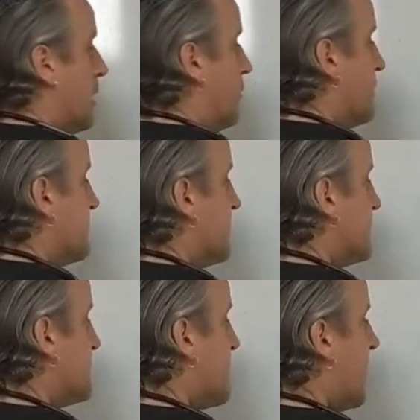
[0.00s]
But
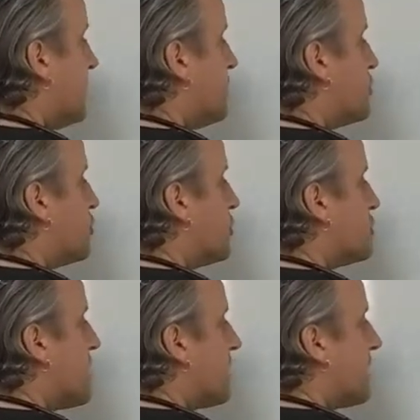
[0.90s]
this time the door
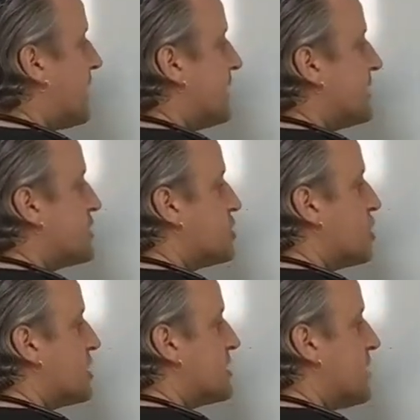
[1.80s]
jamb kind of
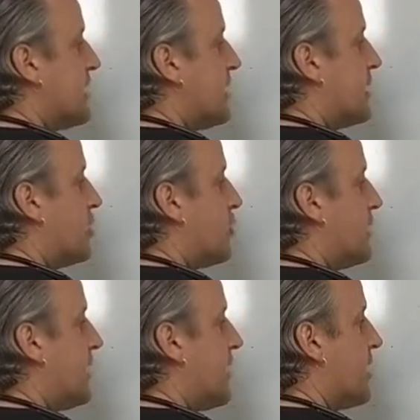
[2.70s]
starts in a little
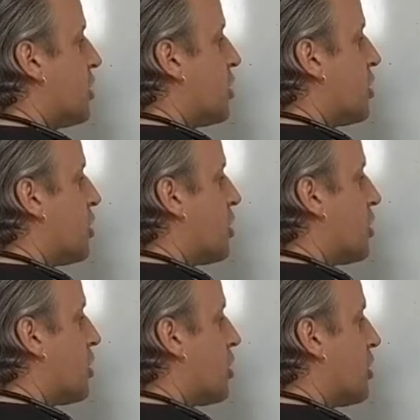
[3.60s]
bit and
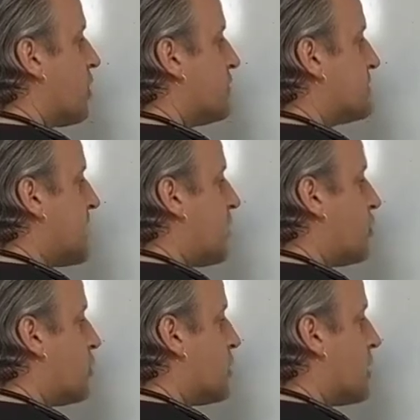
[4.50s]
curves
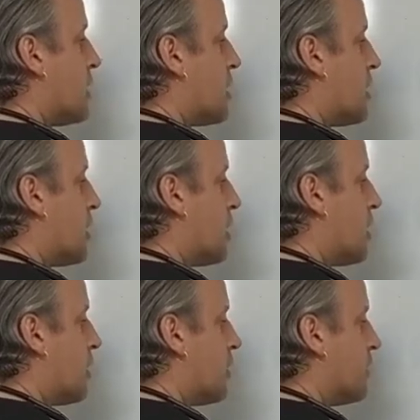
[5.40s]
outward and
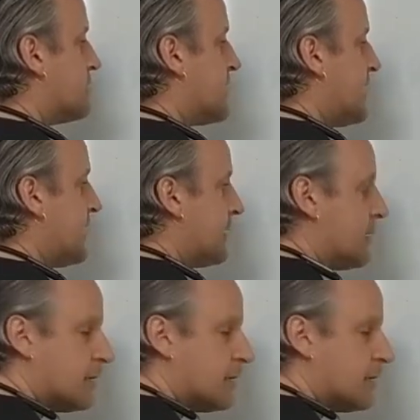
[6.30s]
curves in.